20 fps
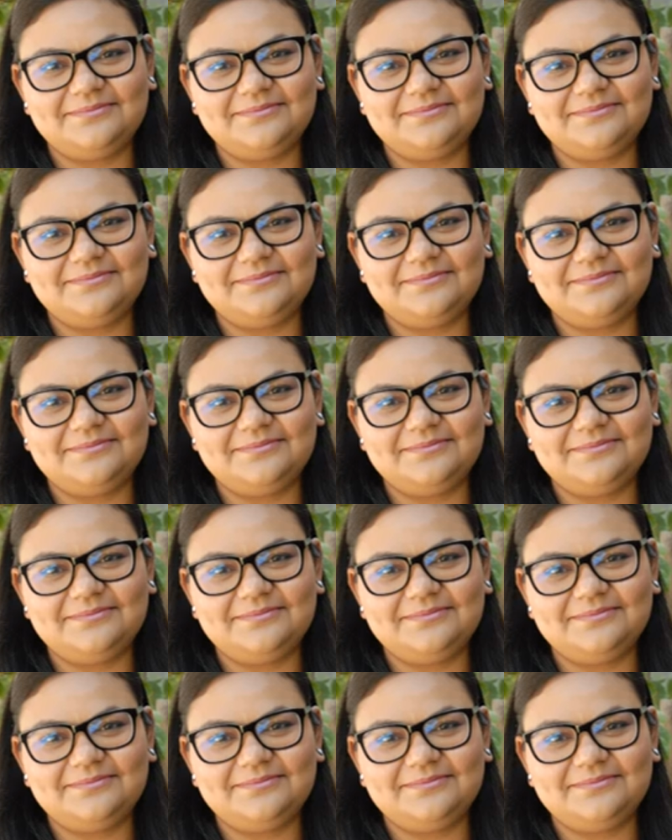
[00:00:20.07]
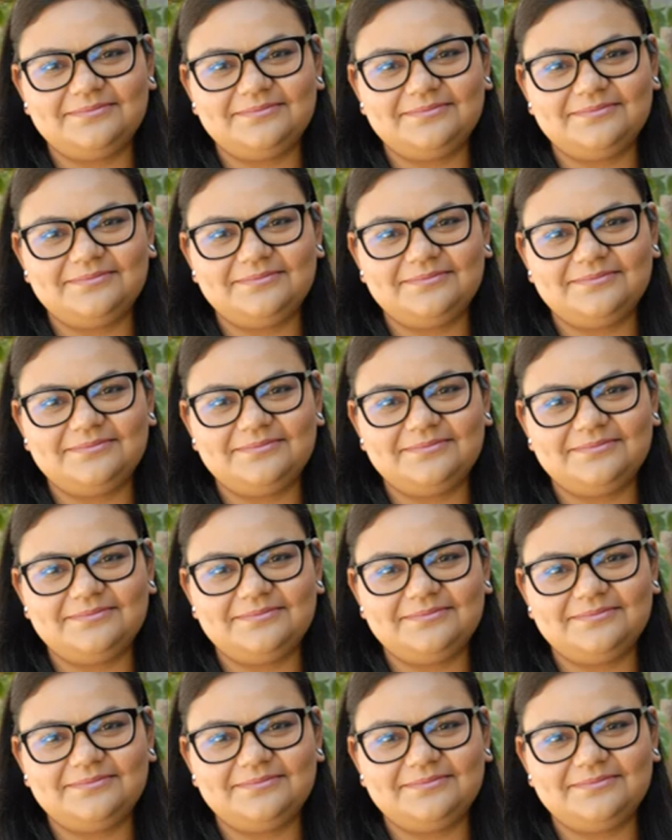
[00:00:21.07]

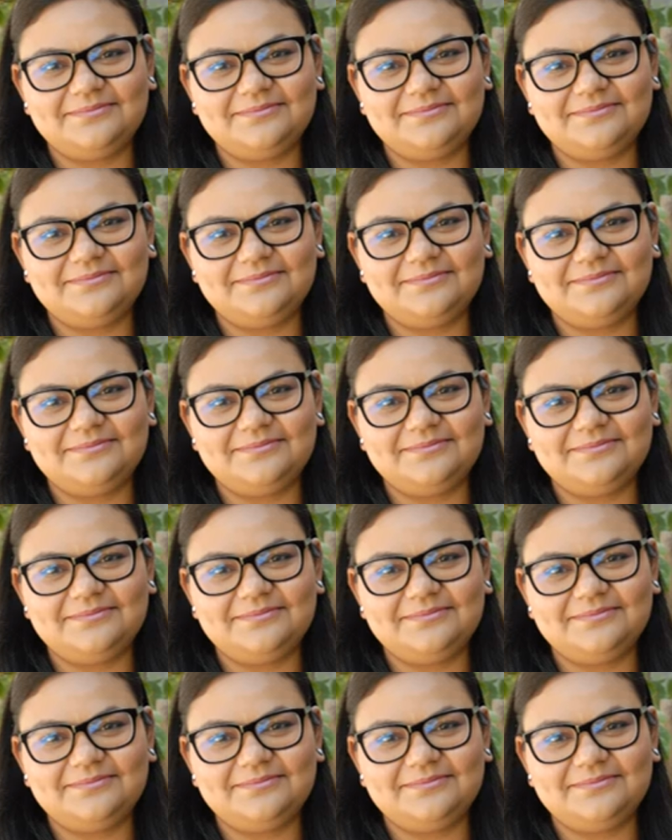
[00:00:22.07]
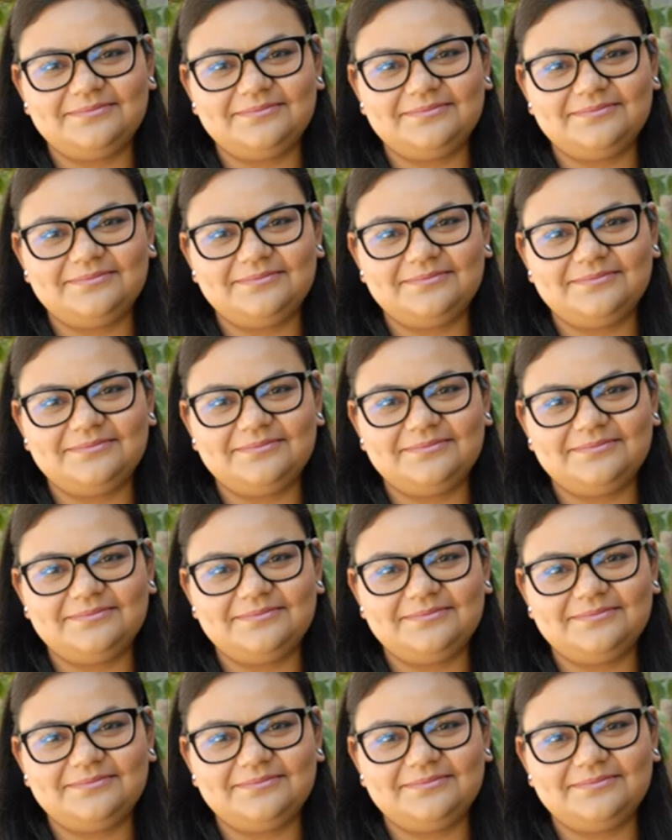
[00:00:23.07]

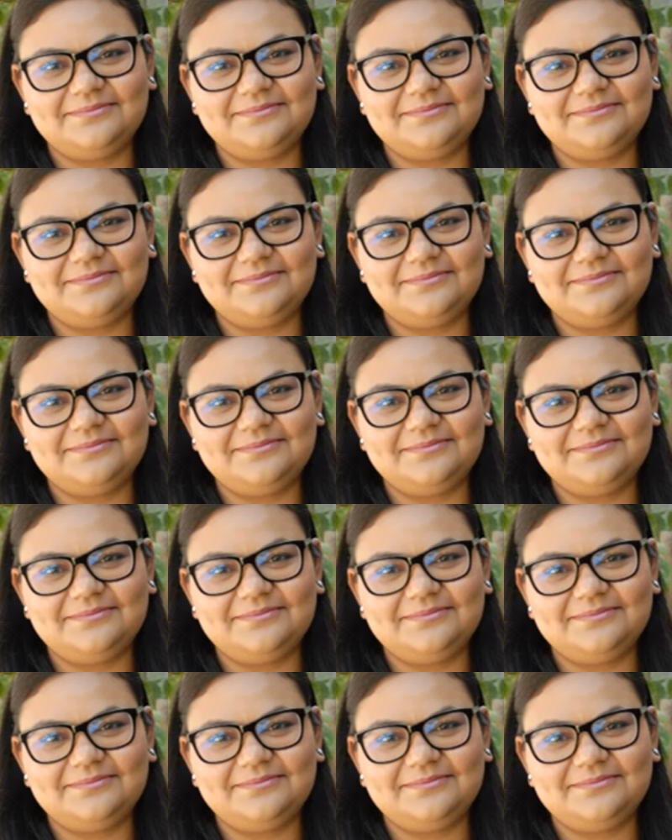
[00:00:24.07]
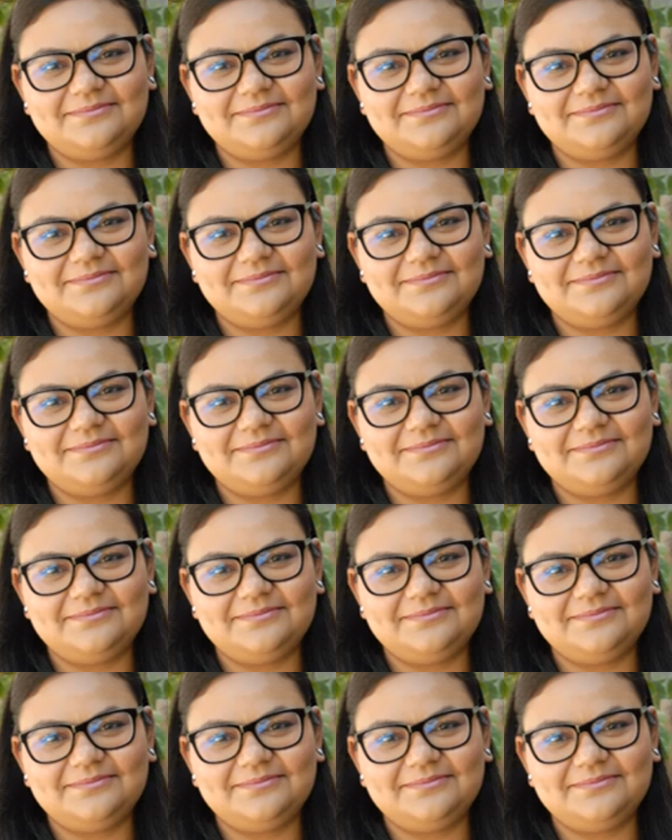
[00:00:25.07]

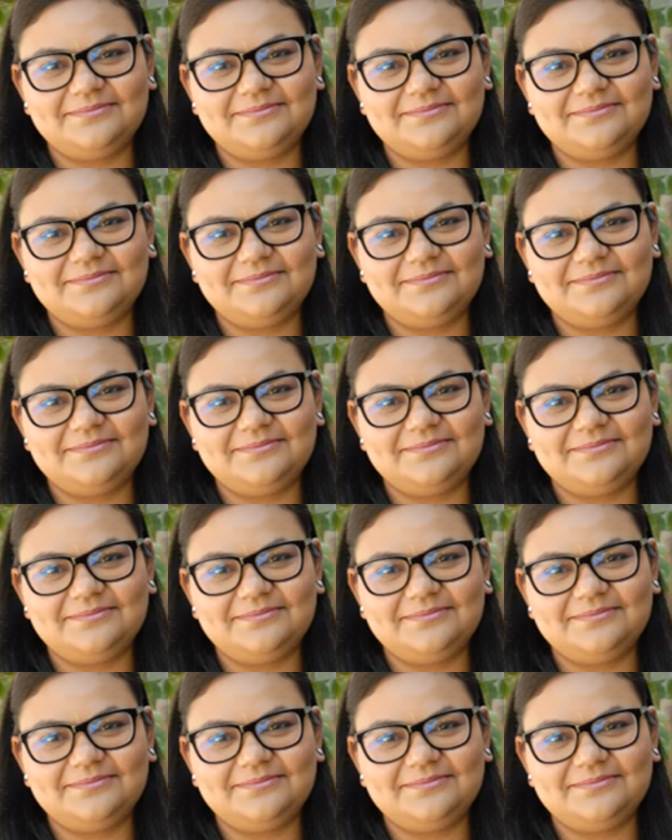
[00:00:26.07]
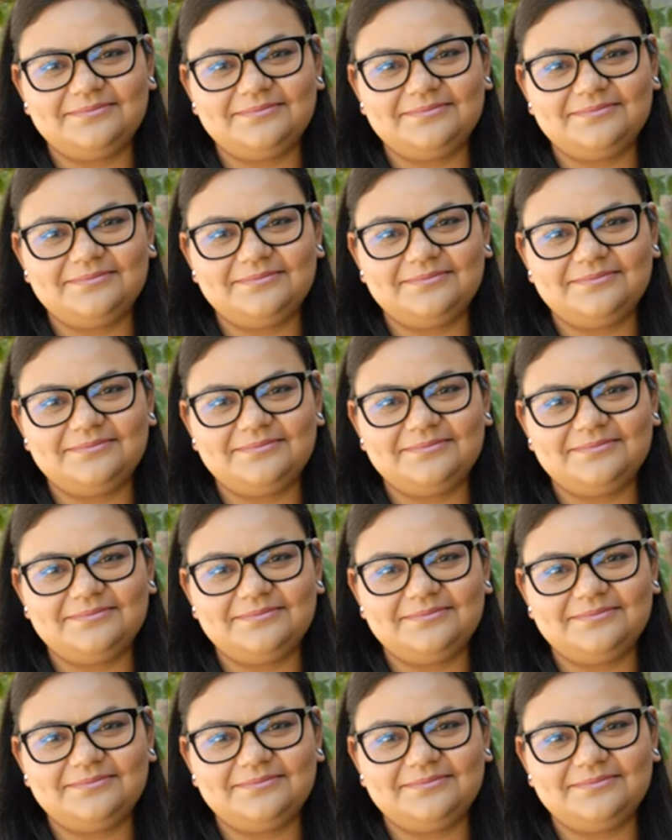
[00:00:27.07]
[no speech]